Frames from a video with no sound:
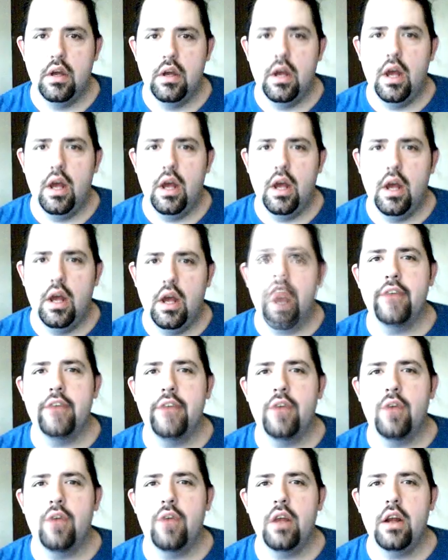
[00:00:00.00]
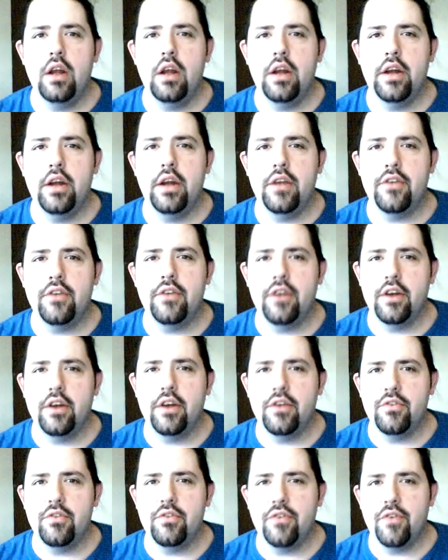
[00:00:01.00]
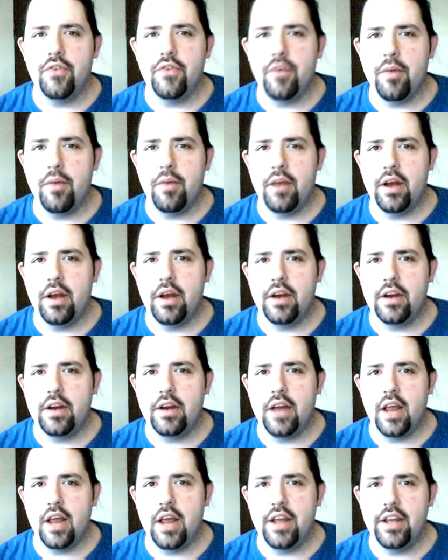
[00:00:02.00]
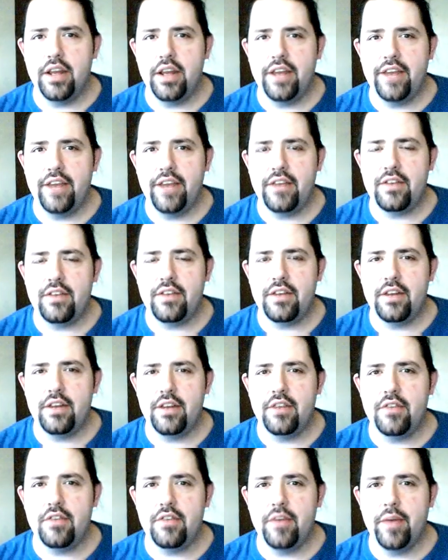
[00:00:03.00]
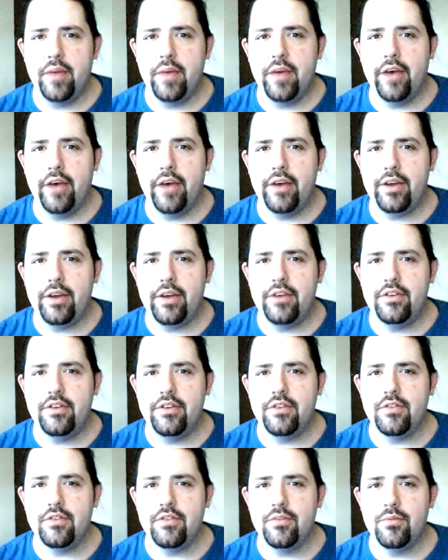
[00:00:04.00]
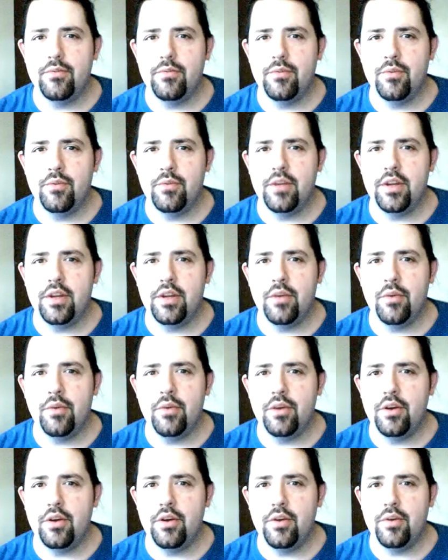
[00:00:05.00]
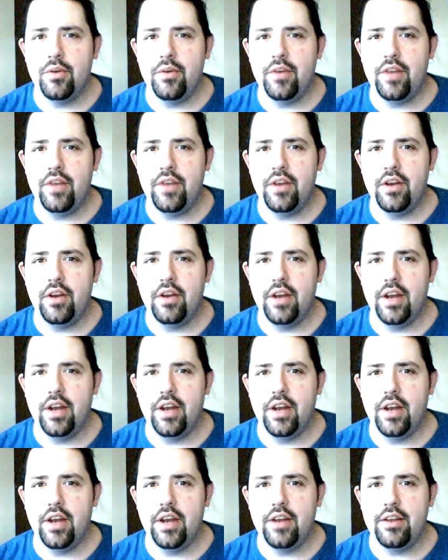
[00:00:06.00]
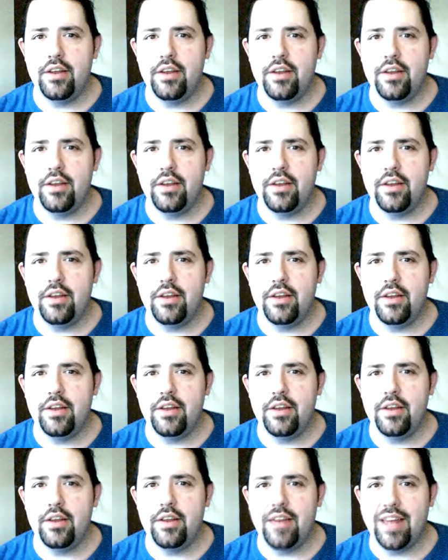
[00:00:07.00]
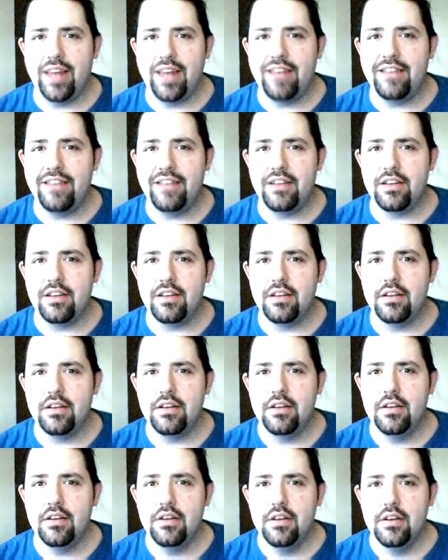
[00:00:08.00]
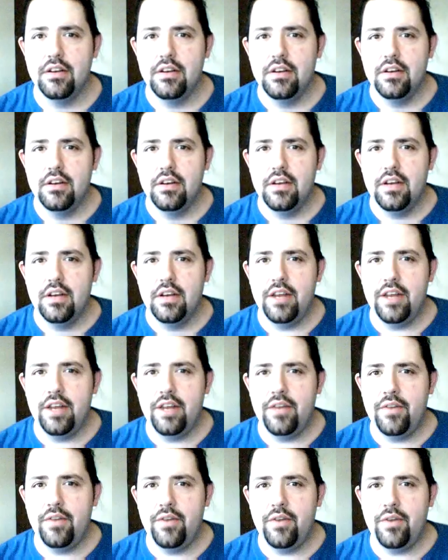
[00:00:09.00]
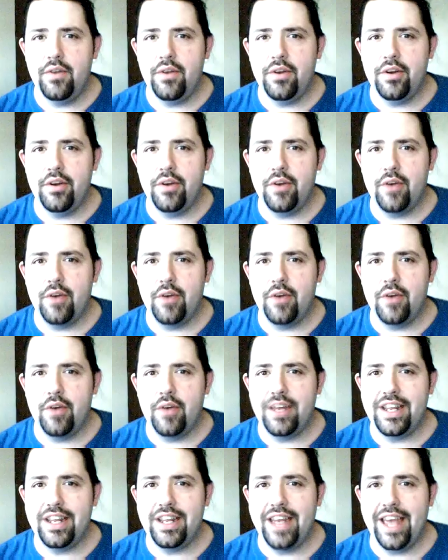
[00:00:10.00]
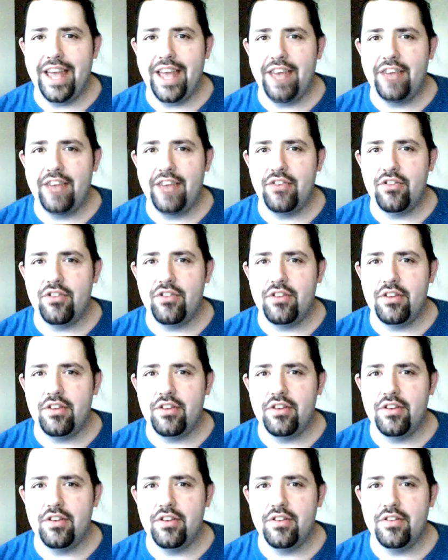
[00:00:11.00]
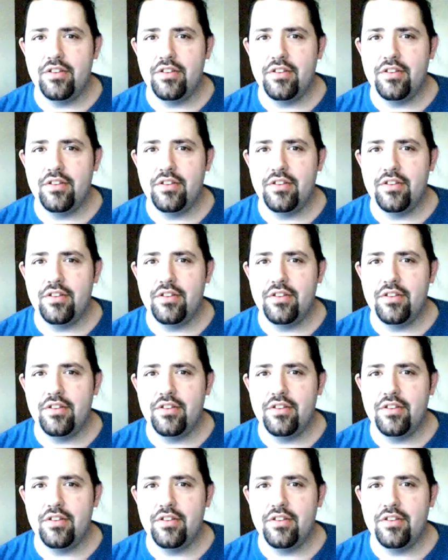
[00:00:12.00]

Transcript: Alright, so earlier I was talking to a friend of mine, Colin Dacy, and he was telling how he just really didn't want to do the video today, he was just lazy. And if any of y'all know Colin, he actually just,